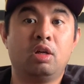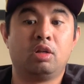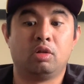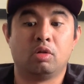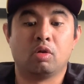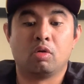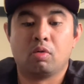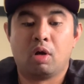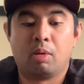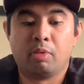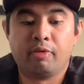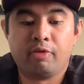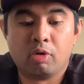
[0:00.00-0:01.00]

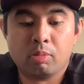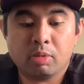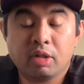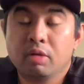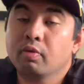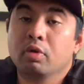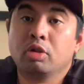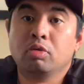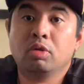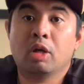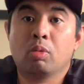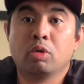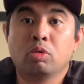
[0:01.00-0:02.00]
I'm a firm believer in you
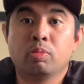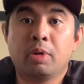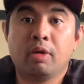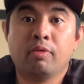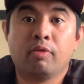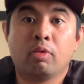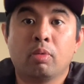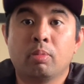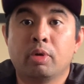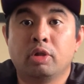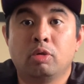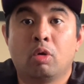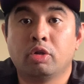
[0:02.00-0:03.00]
get what you pay for,
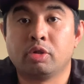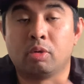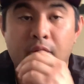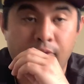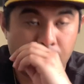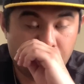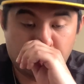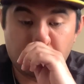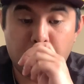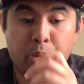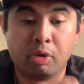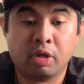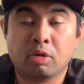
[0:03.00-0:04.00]
but you also have to
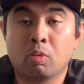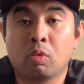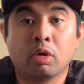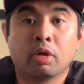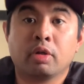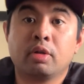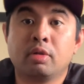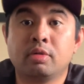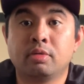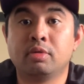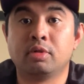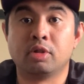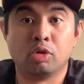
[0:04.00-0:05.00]
put in the work
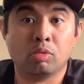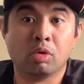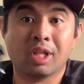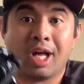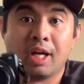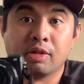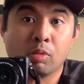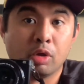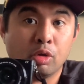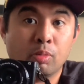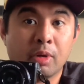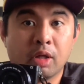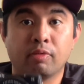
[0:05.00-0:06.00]
to utilize what
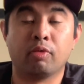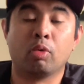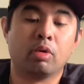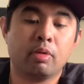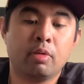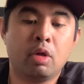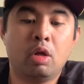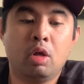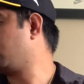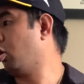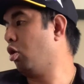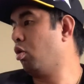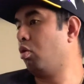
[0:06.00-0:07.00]
you paid for.
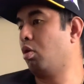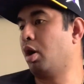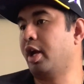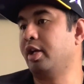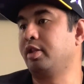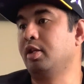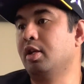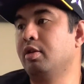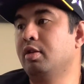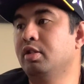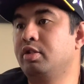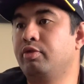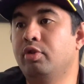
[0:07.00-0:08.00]
So at the end of
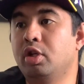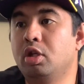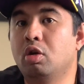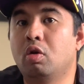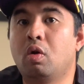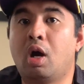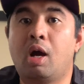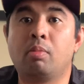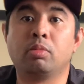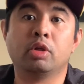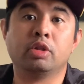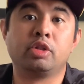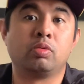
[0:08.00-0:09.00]
this video, I'm
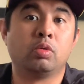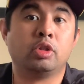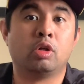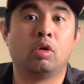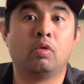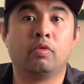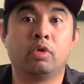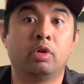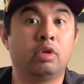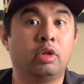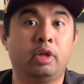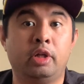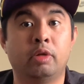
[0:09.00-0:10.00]
going to switch
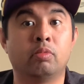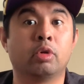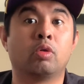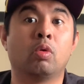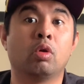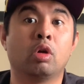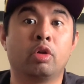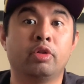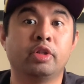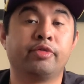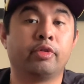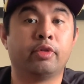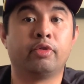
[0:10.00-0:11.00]
over and record on
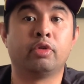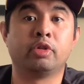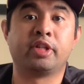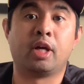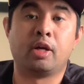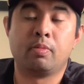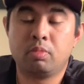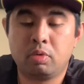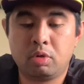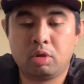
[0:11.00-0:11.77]
this for the first time.